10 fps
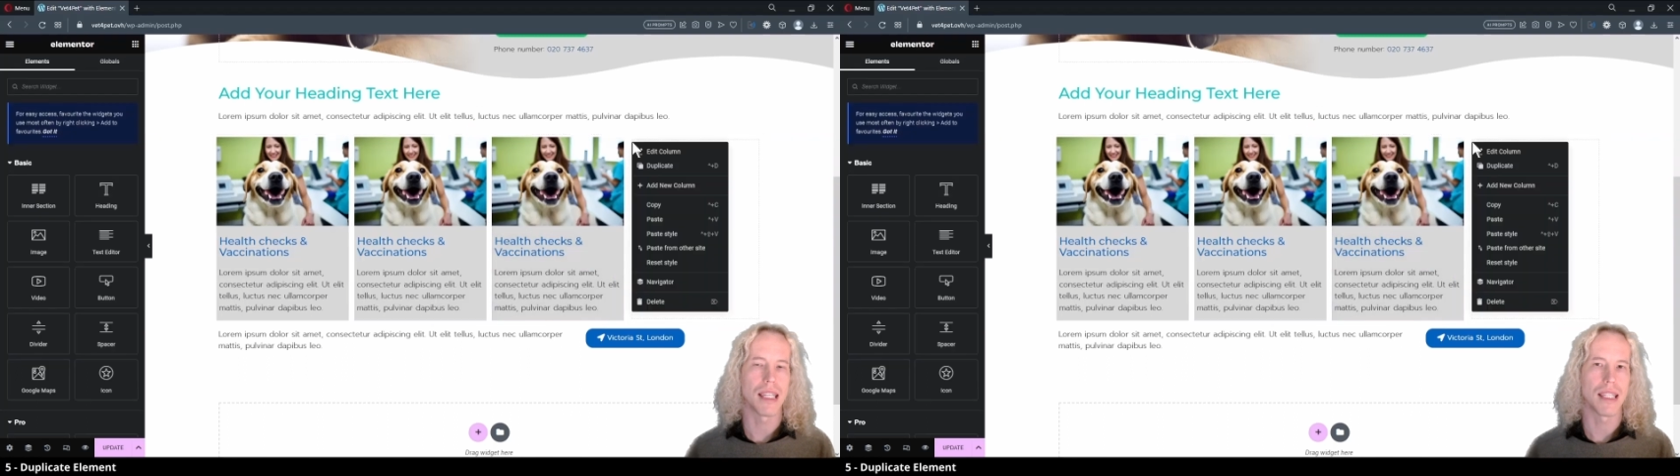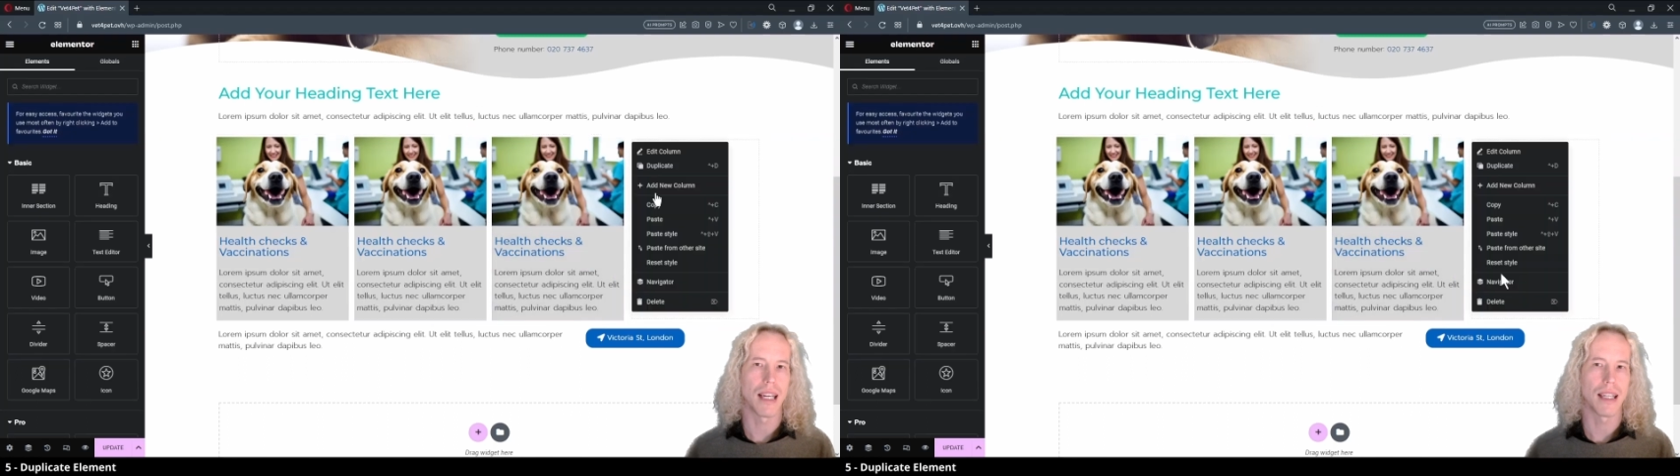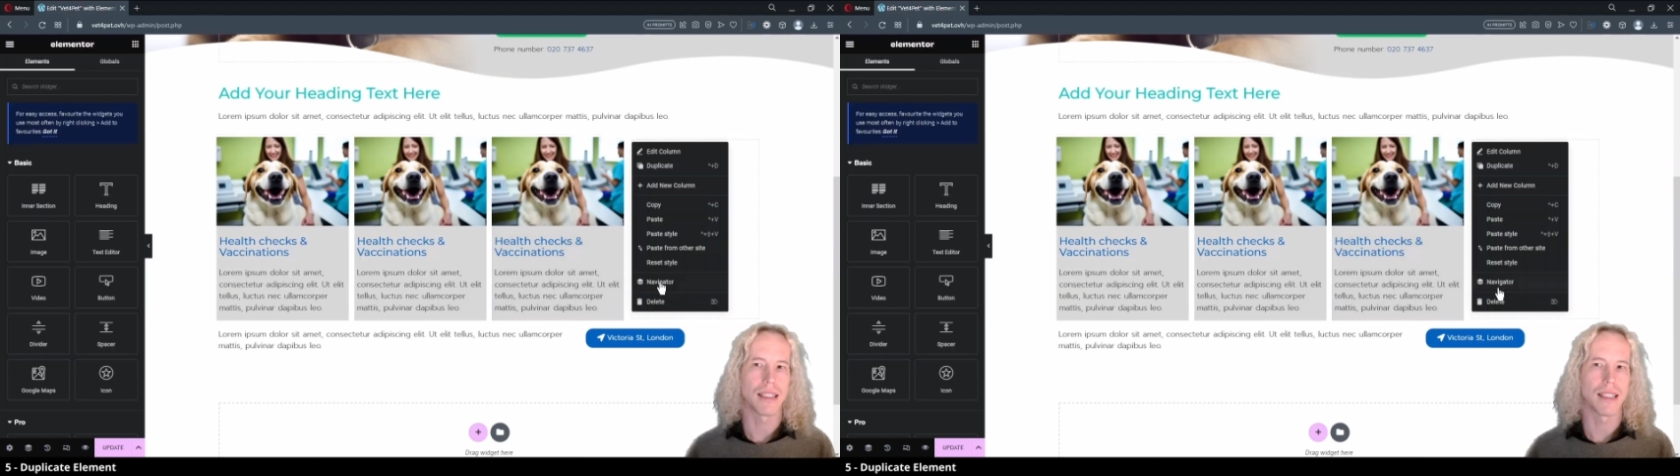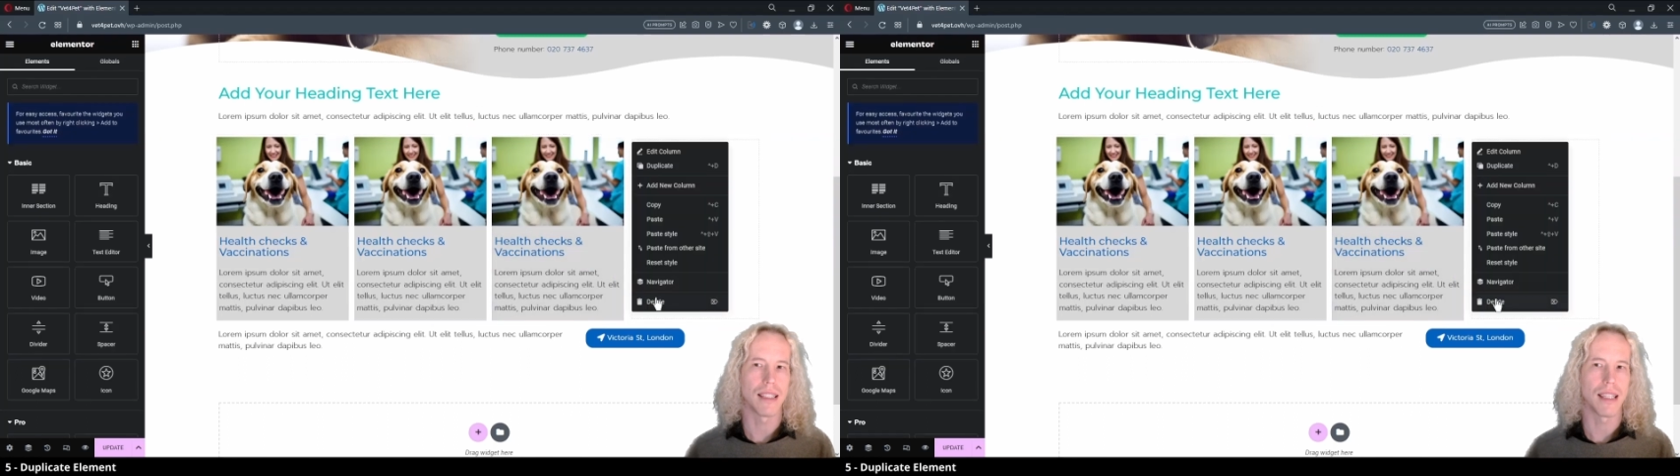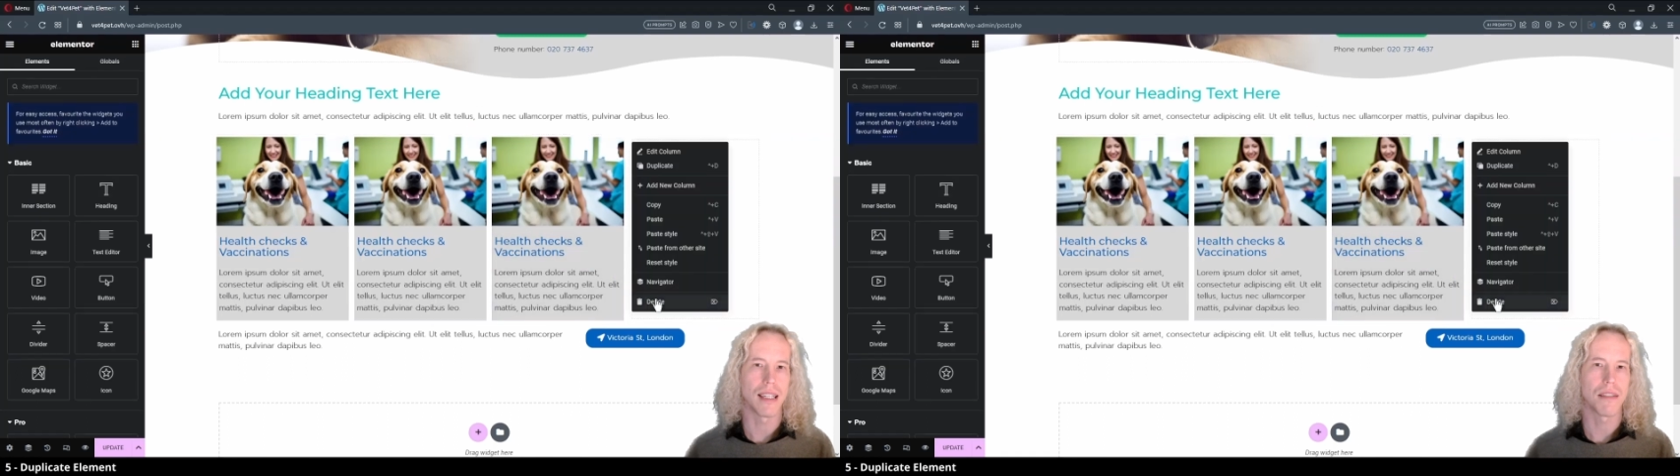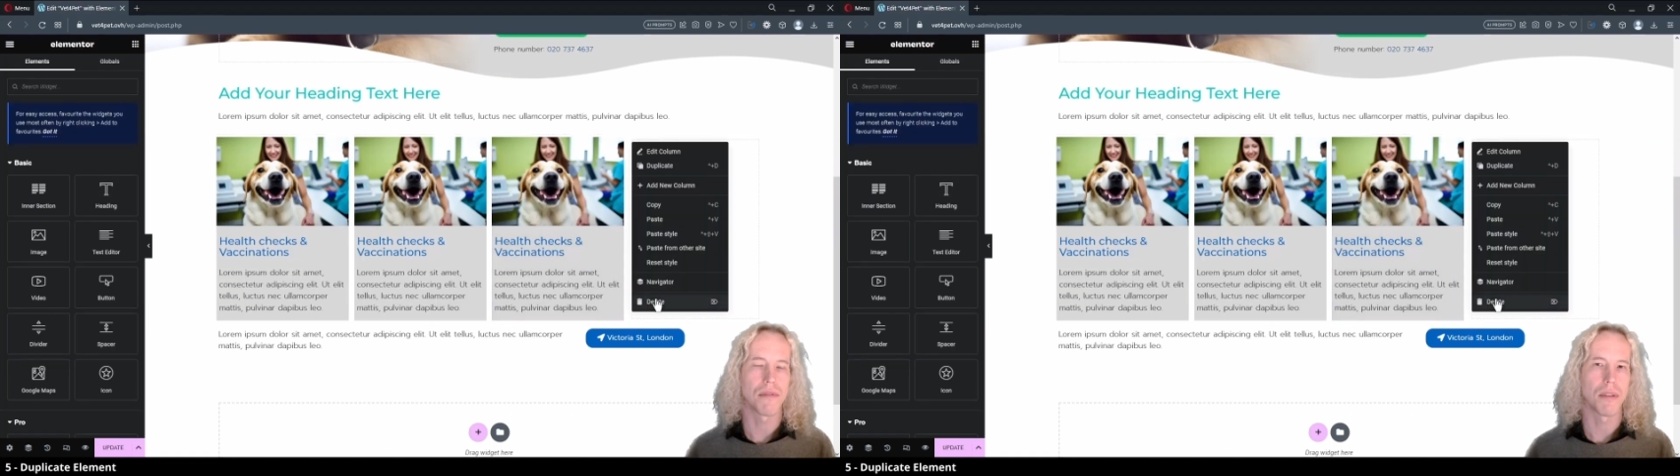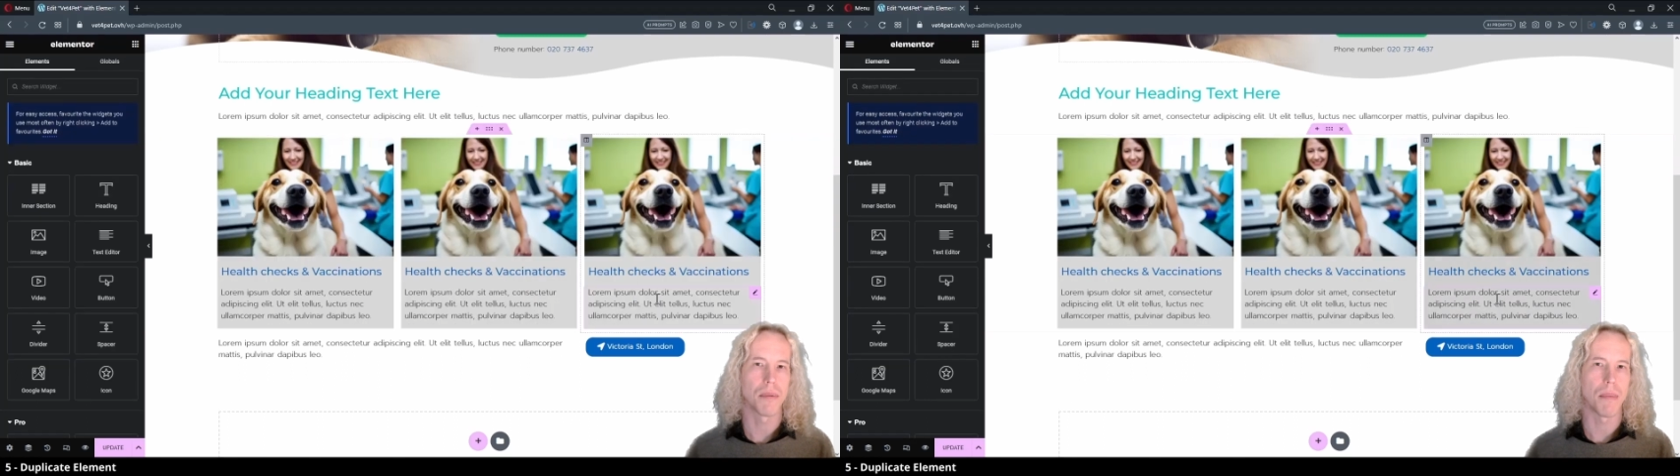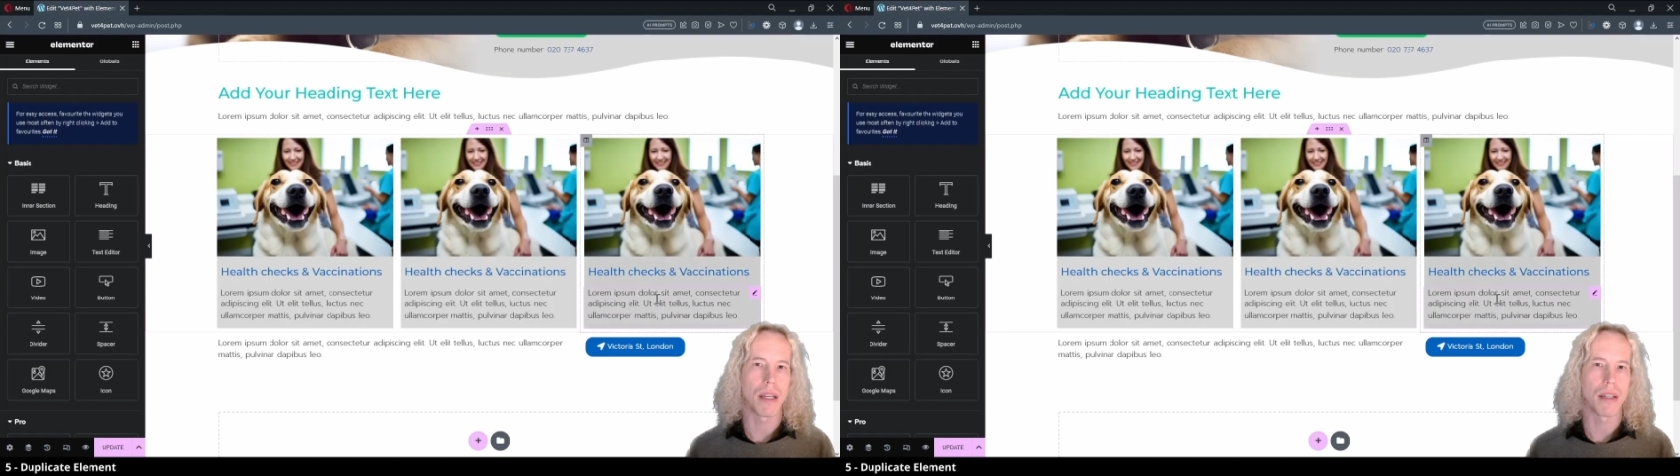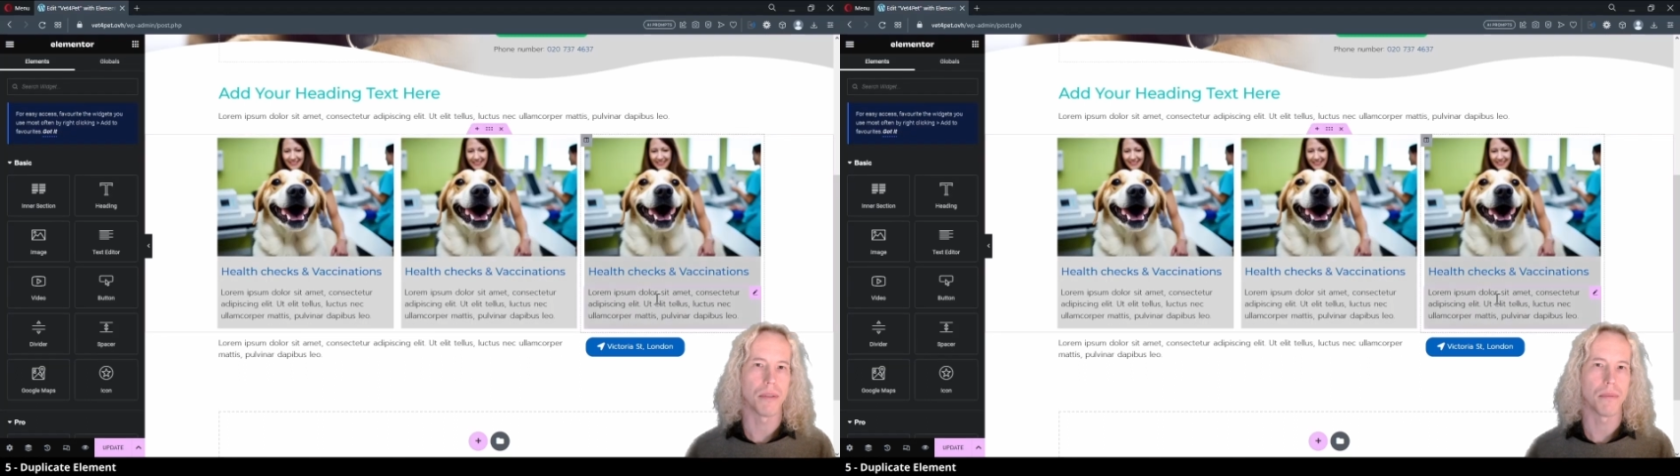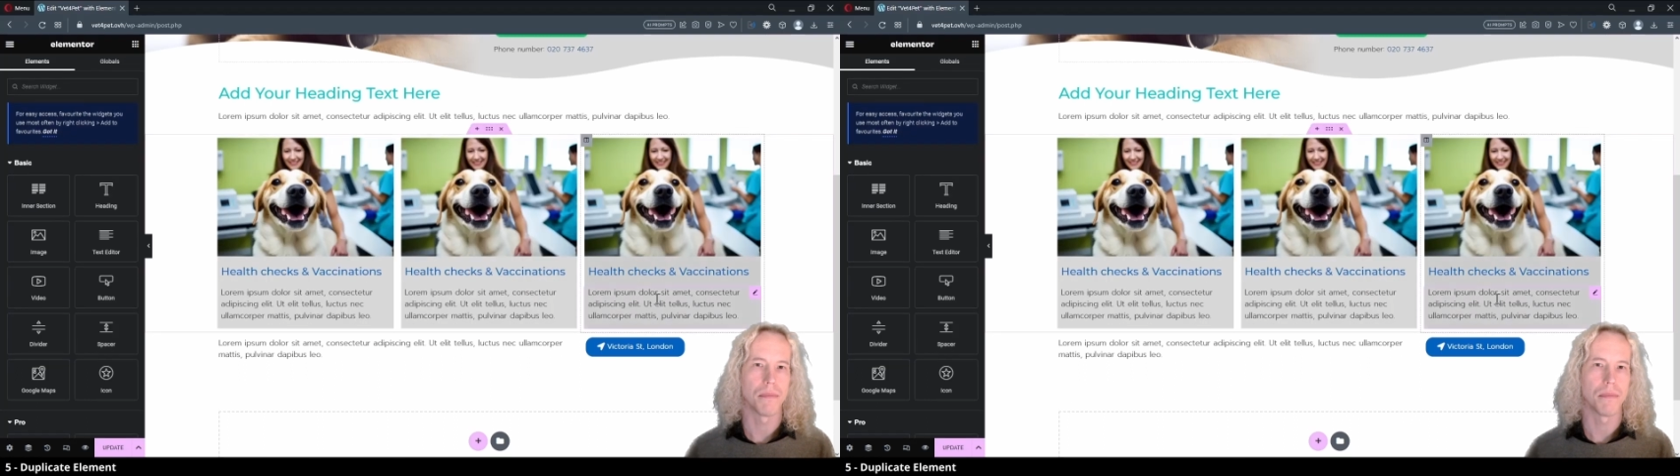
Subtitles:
and selecting Delete from the menu.